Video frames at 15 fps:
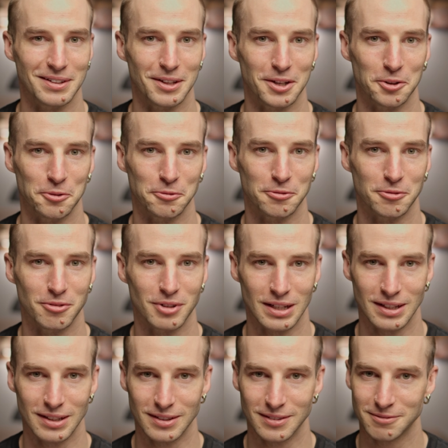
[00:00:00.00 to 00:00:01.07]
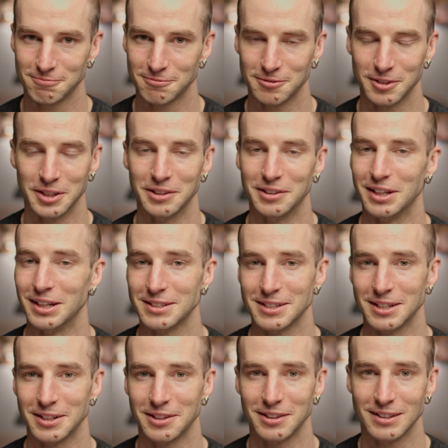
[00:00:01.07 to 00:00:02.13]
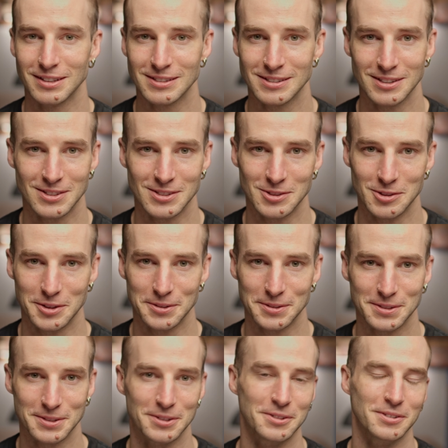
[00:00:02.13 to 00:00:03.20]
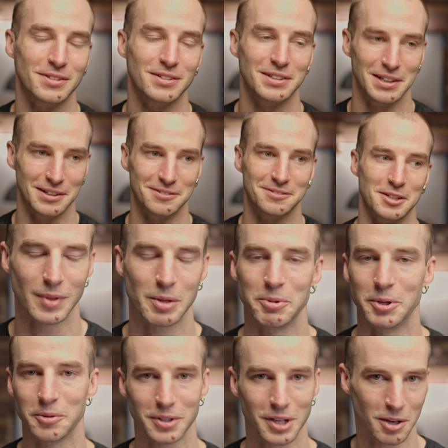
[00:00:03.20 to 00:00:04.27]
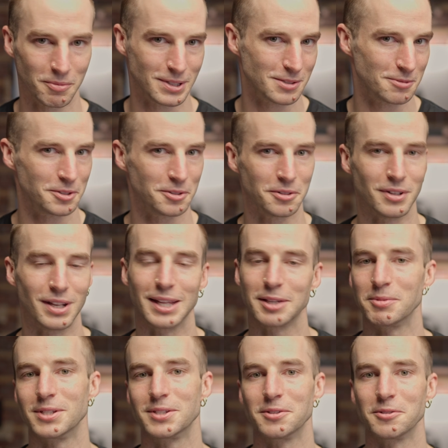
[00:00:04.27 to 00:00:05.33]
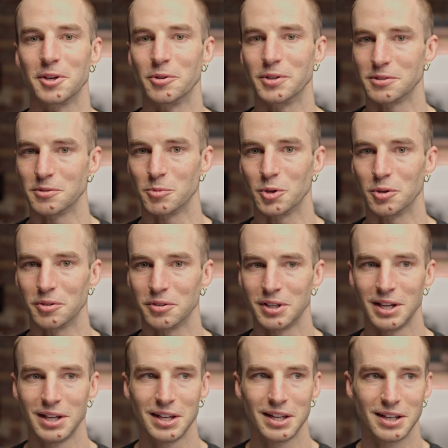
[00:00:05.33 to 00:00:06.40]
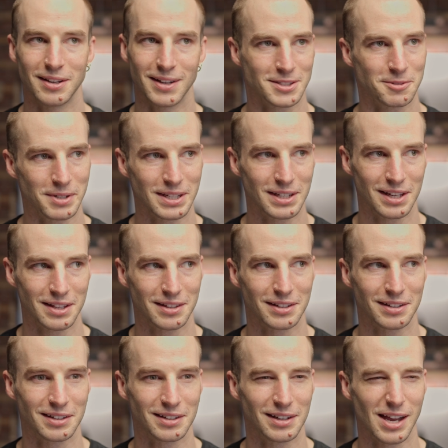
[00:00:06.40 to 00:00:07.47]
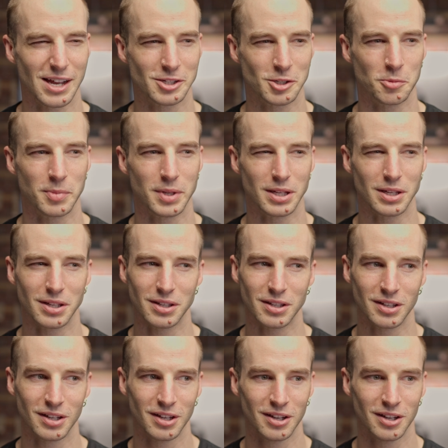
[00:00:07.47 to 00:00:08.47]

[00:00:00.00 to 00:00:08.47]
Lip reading: a lot of really fun and exciting things in the studio. So yeah, let me know in the comments what you'd like me to go into more next week. I think I should be